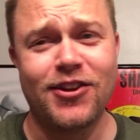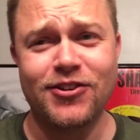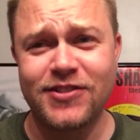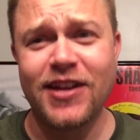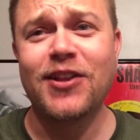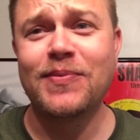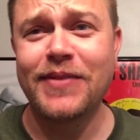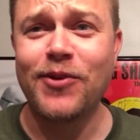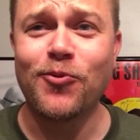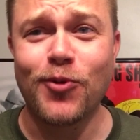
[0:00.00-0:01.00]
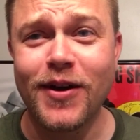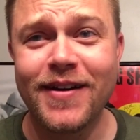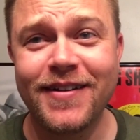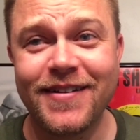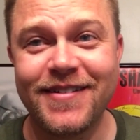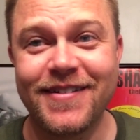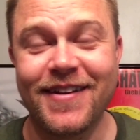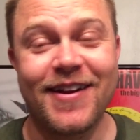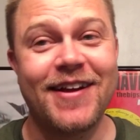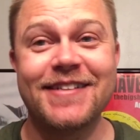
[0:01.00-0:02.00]
You're telling me 1?
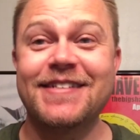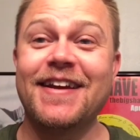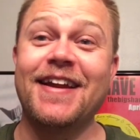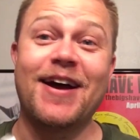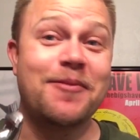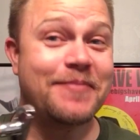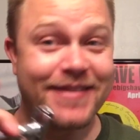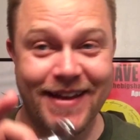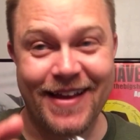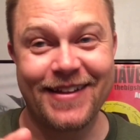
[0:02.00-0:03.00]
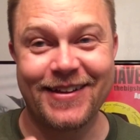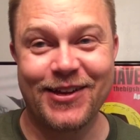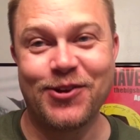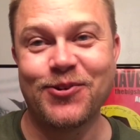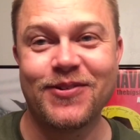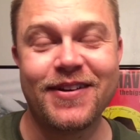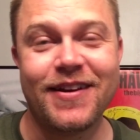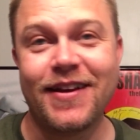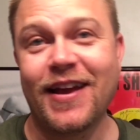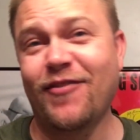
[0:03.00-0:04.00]
And I said, I'm telling you,
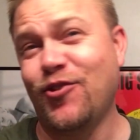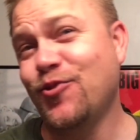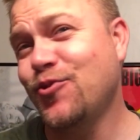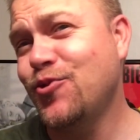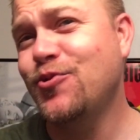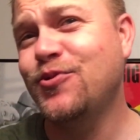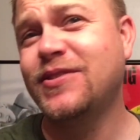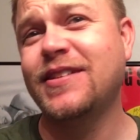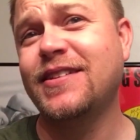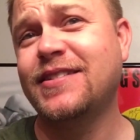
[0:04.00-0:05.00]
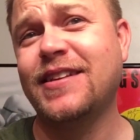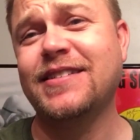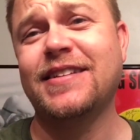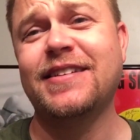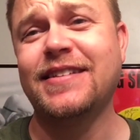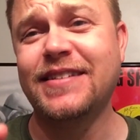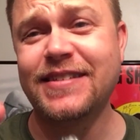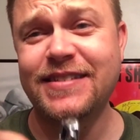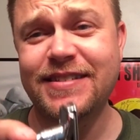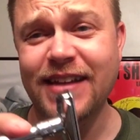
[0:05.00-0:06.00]
if you use this as a
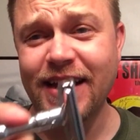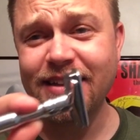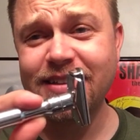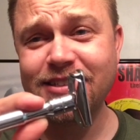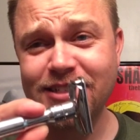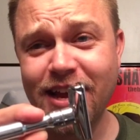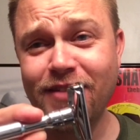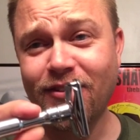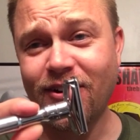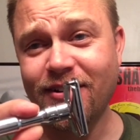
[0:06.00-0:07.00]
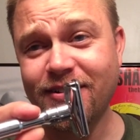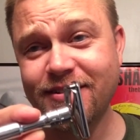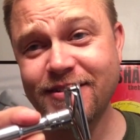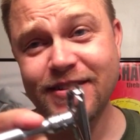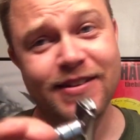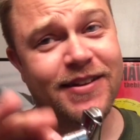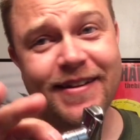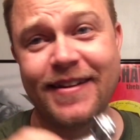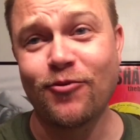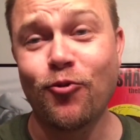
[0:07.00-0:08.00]
daily shaver,
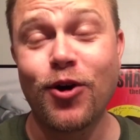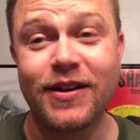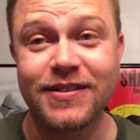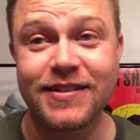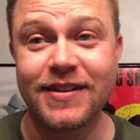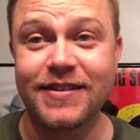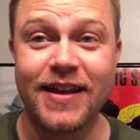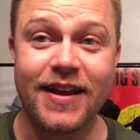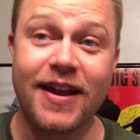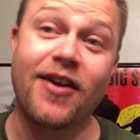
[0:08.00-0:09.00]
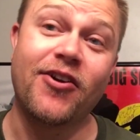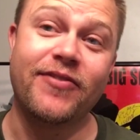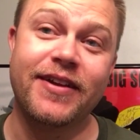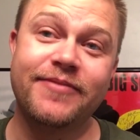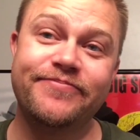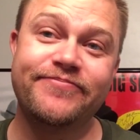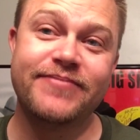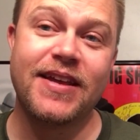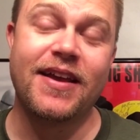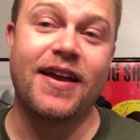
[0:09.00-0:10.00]
1 is going to take care of it.
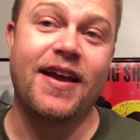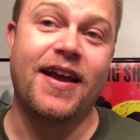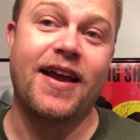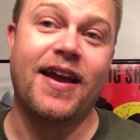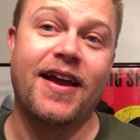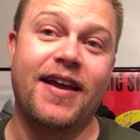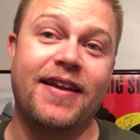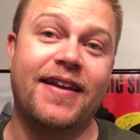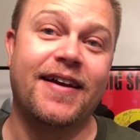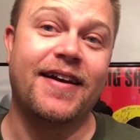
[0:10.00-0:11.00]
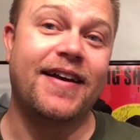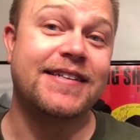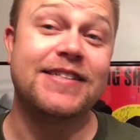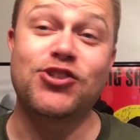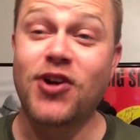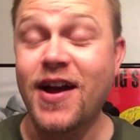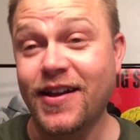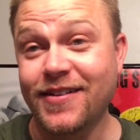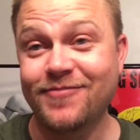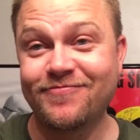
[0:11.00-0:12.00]
And I said, try it.